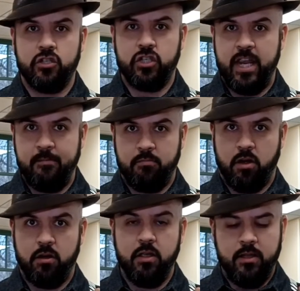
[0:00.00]
chamber.
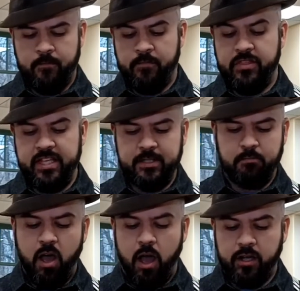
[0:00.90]
This
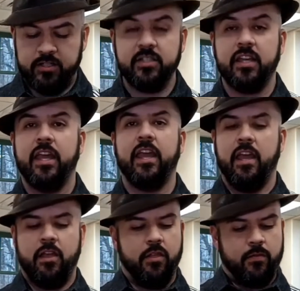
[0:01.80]
box
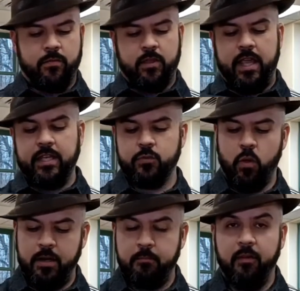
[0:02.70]
is
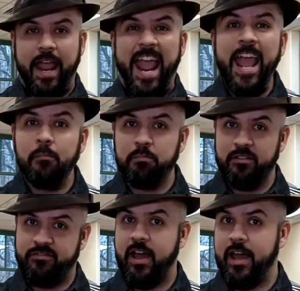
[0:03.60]
what
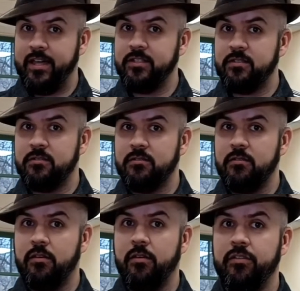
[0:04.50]
amplifies
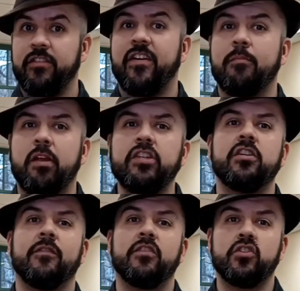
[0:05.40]
the vibration
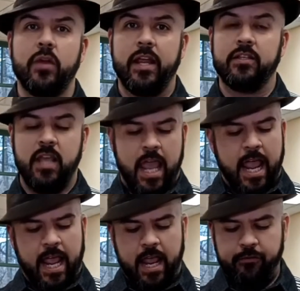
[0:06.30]
of the strings.
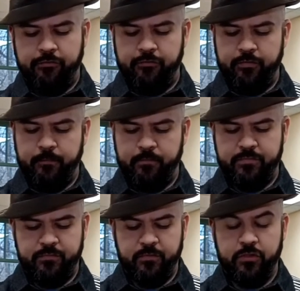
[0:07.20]
If
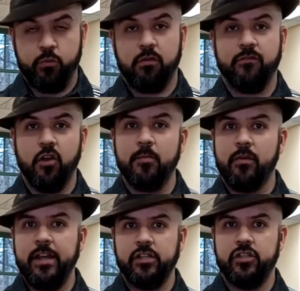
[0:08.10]
the
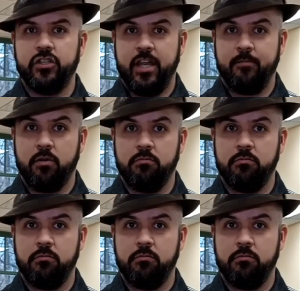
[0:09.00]
reverberation chamber